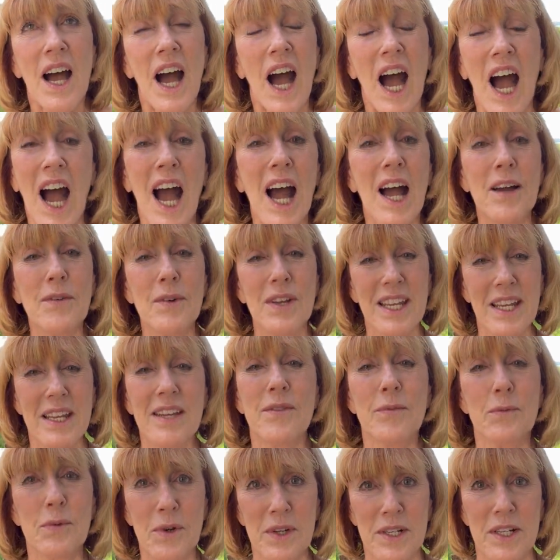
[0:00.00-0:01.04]
I
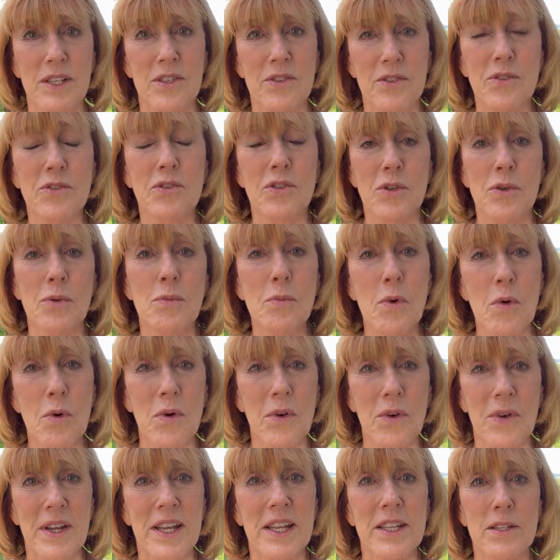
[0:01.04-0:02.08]
am ready to do
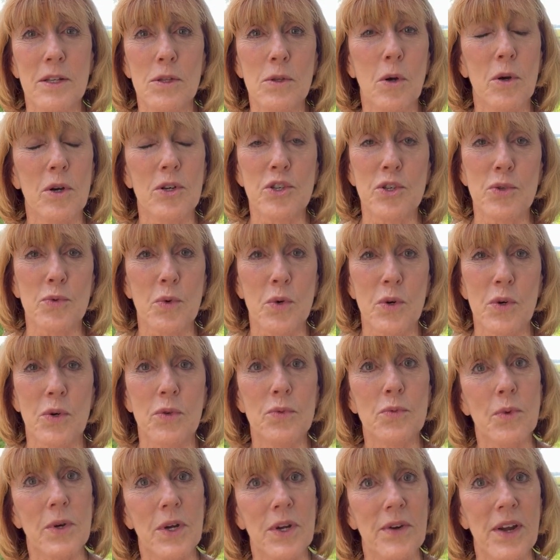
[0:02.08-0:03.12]
more in the larger world,
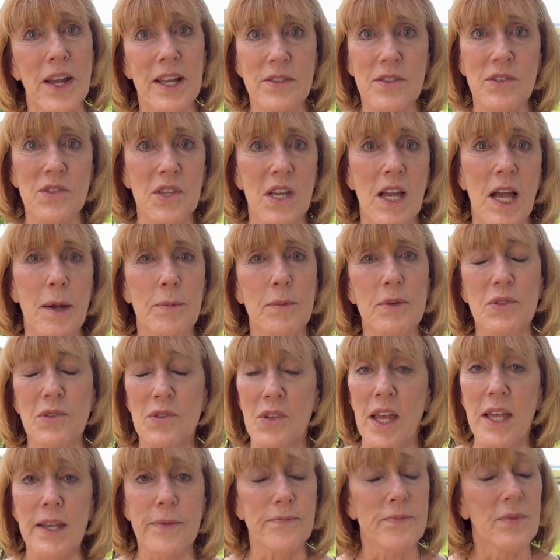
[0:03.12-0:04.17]
where at the time I was
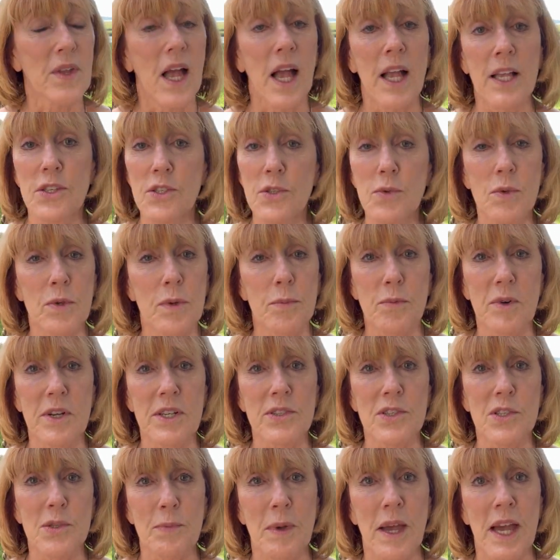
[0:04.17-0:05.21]
like, I just want to break
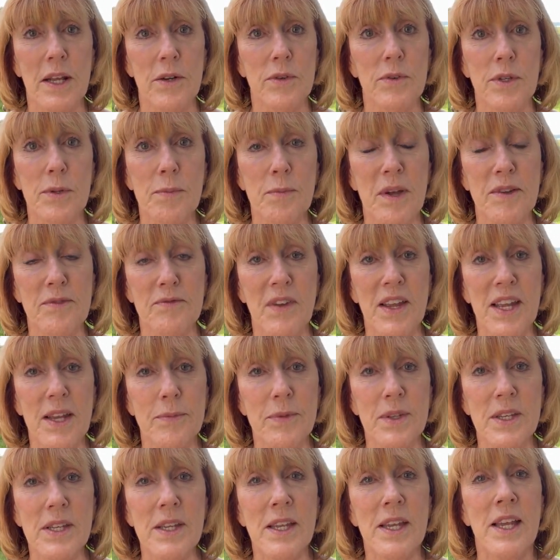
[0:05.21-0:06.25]
this pattern in my
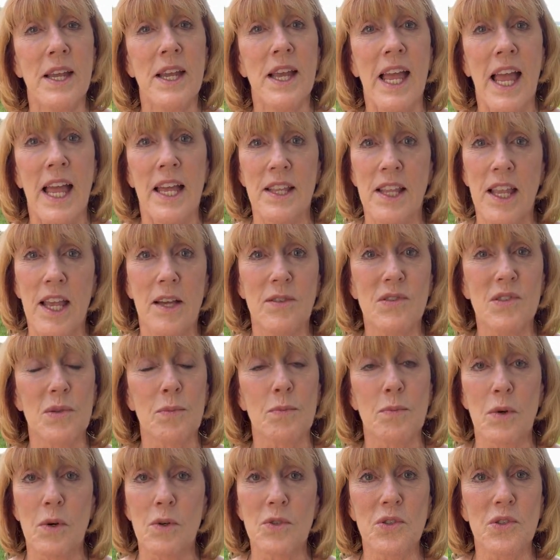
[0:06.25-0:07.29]
family and have some
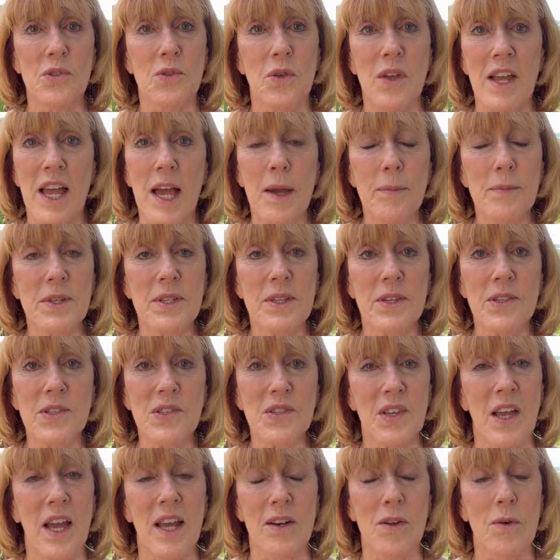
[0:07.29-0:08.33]
personal happiness.
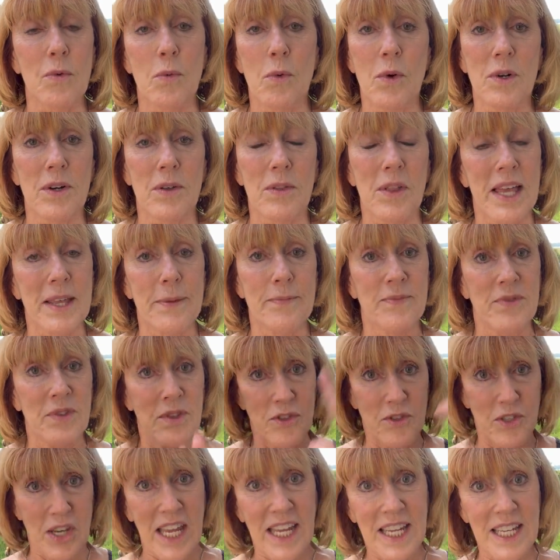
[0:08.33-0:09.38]
I don't want to like
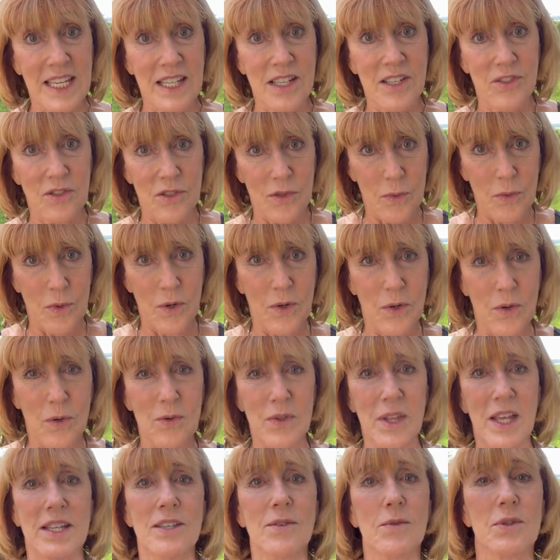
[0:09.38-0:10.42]
change the world
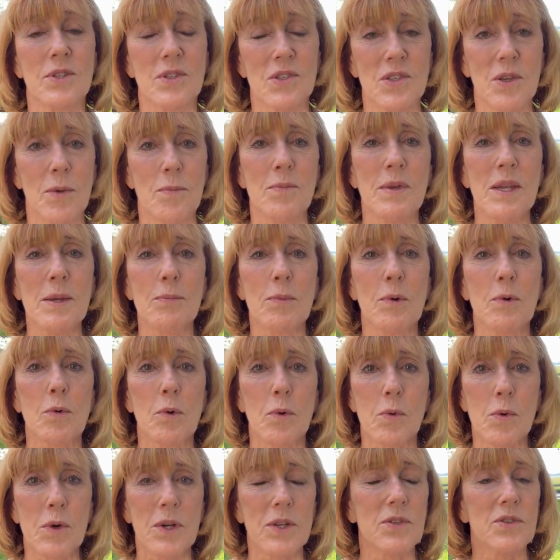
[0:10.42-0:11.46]
like what some people were
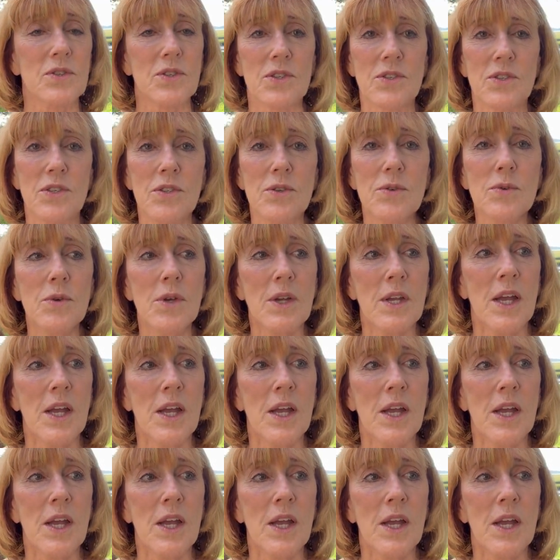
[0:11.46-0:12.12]
wanting to do.